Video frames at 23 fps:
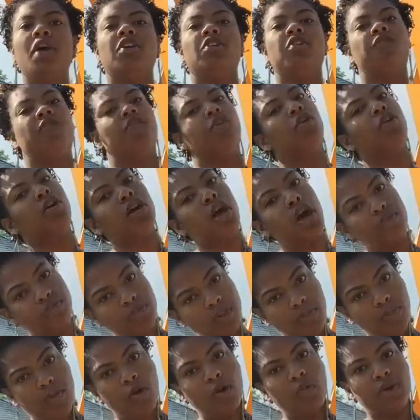you feel
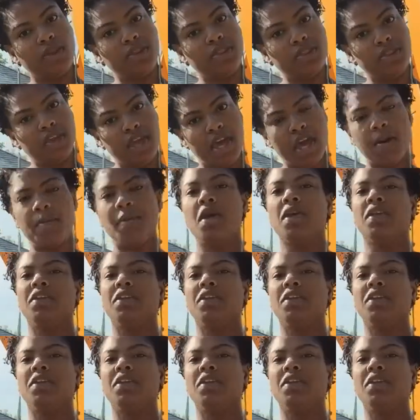comfortable with them,